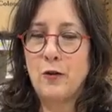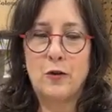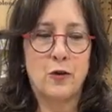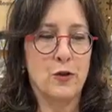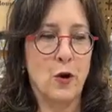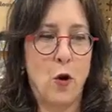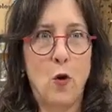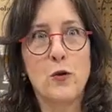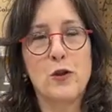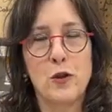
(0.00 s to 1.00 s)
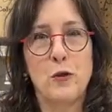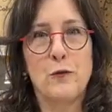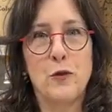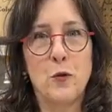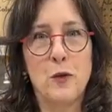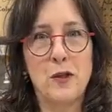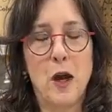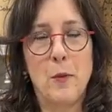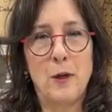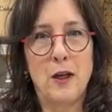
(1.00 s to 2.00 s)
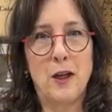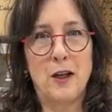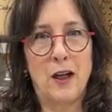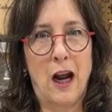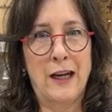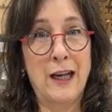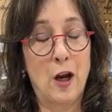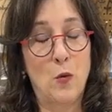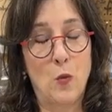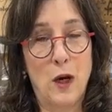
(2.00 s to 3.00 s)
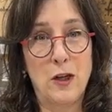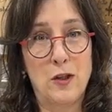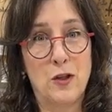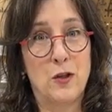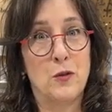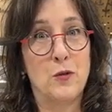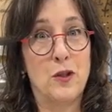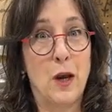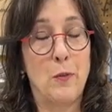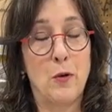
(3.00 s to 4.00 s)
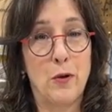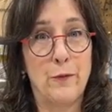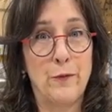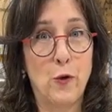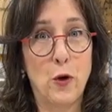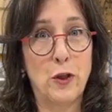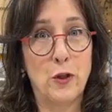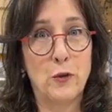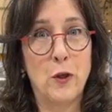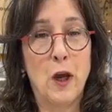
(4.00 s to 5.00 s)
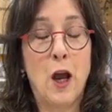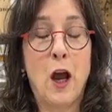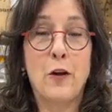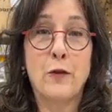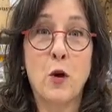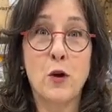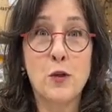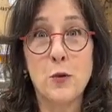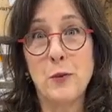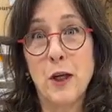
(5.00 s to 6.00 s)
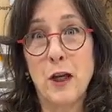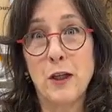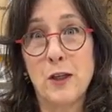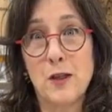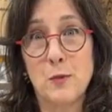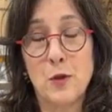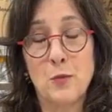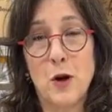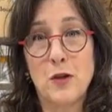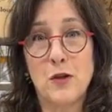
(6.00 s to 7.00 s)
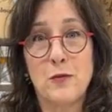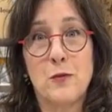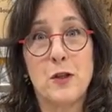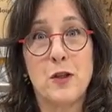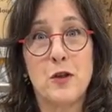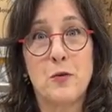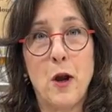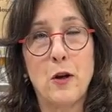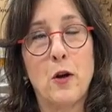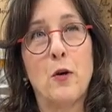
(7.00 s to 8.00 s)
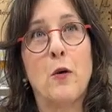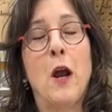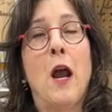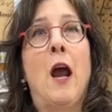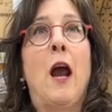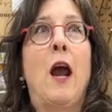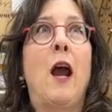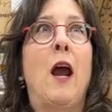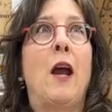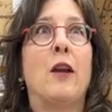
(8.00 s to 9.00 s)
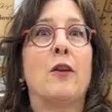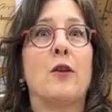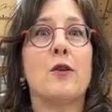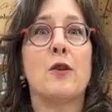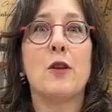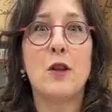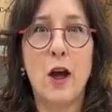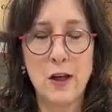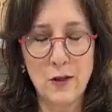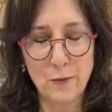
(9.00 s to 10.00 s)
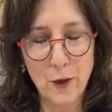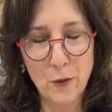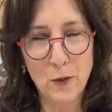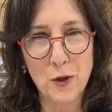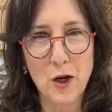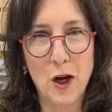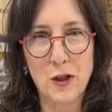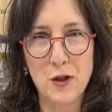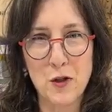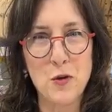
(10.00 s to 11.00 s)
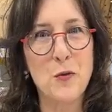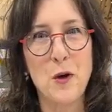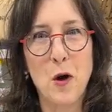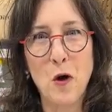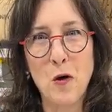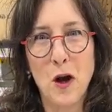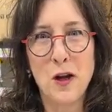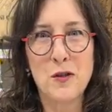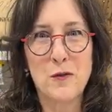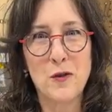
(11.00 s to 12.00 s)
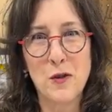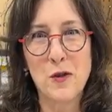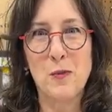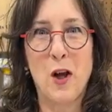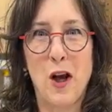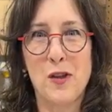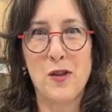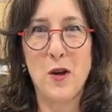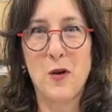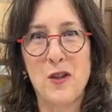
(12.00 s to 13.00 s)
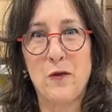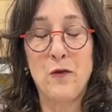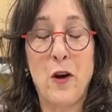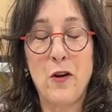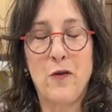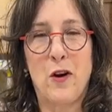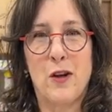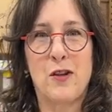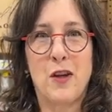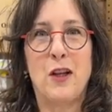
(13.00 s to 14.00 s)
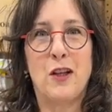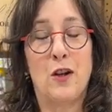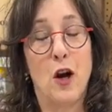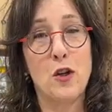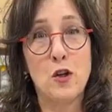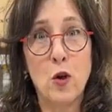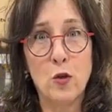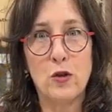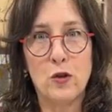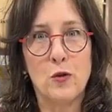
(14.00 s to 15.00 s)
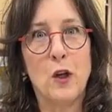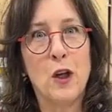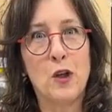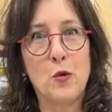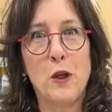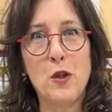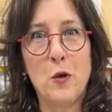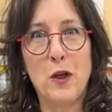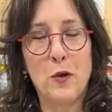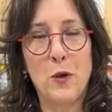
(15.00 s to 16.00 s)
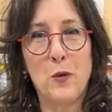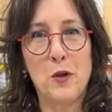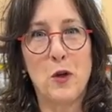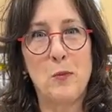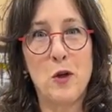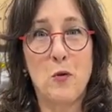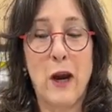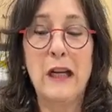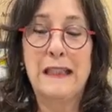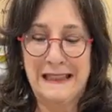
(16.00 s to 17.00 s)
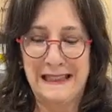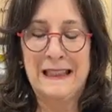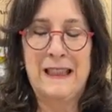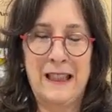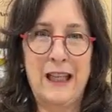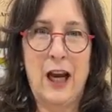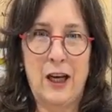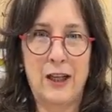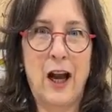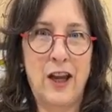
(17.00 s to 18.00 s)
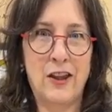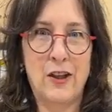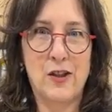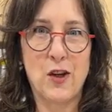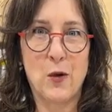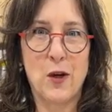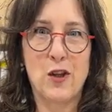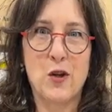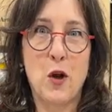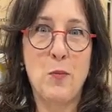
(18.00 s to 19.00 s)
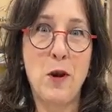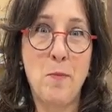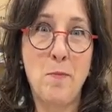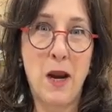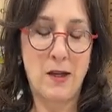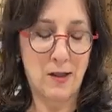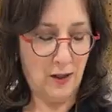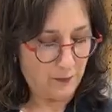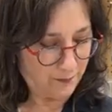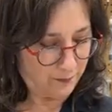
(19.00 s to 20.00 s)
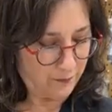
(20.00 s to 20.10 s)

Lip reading: There's a whole slew of new ones coming in. I can't wait to demo them for you. Of course, we'll be getting in some new brushes from Tintoretto, and there's lots of people we're talking to, but all kinds of new supplies. So it's a very, very exciting year. I told you 2023 was going to be great. Yeah, I think so. It's going to be amazing.